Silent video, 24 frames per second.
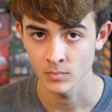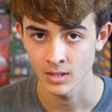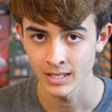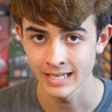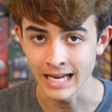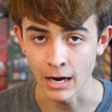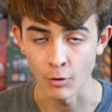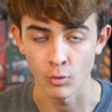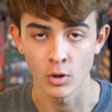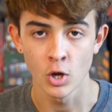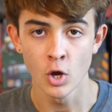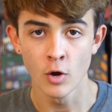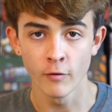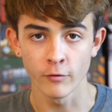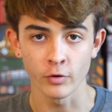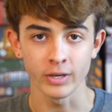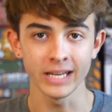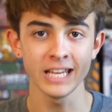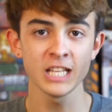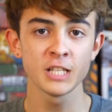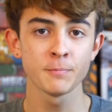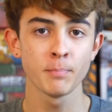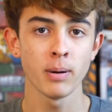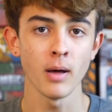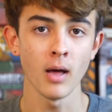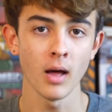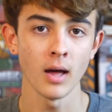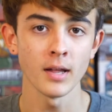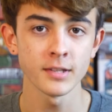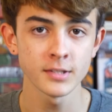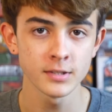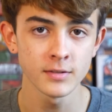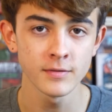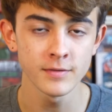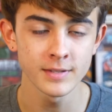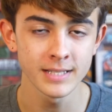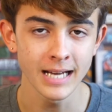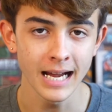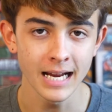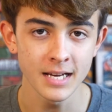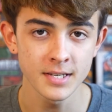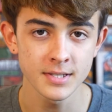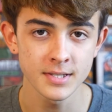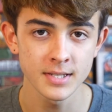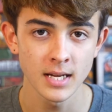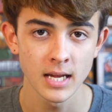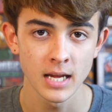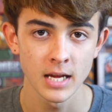Now, for each positive
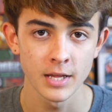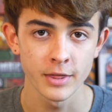dice,